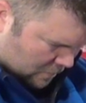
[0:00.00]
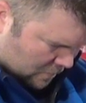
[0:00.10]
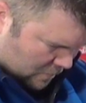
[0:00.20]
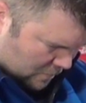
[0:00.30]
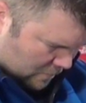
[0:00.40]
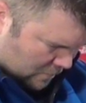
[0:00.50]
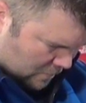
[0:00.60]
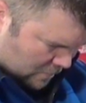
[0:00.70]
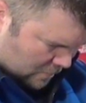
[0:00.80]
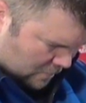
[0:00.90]

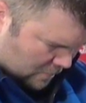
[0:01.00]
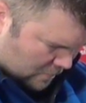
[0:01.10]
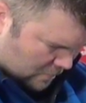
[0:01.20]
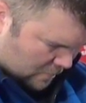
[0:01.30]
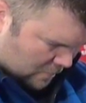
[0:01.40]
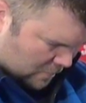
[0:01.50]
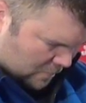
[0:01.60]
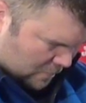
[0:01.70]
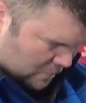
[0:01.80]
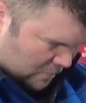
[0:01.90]

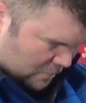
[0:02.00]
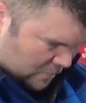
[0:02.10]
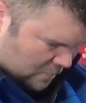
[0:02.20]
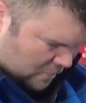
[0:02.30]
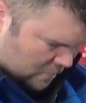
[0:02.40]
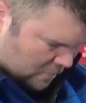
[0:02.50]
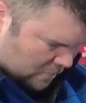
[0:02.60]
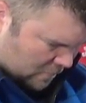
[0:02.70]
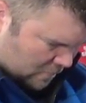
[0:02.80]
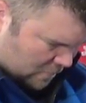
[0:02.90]

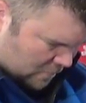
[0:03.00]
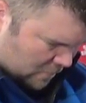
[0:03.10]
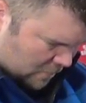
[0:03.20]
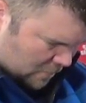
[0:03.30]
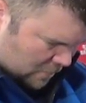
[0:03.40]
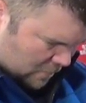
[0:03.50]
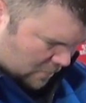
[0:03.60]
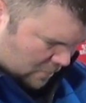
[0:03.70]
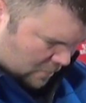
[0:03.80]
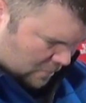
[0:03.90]

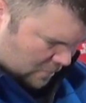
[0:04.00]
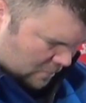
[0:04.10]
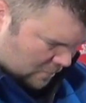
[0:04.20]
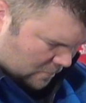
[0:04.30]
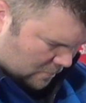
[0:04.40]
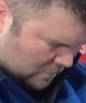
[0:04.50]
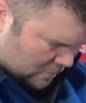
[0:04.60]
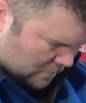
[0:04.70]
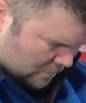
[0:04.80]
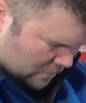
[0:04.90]

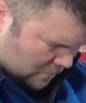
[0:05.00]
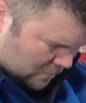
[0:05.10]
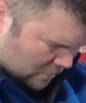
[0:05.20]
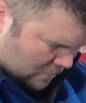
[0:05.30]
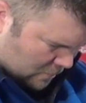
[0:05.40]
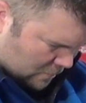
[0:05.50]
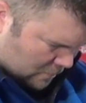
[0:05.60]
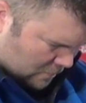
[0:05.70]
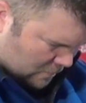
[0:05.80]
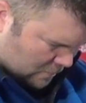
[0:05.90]

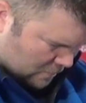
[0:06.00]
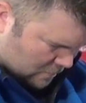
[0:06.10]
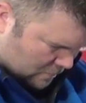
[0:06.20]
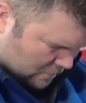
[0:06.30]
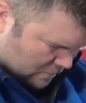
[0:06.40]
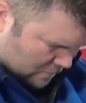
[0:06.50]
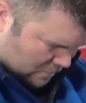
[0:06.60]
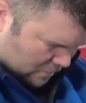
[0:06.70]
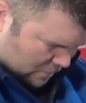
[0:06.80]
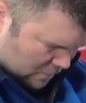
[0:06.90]

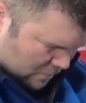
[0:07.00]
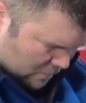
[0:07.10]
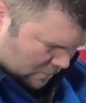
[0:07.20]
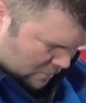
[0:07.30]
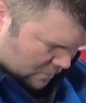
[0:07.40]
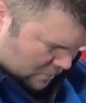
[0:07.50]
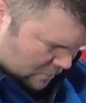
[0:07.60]
Nobody speaks.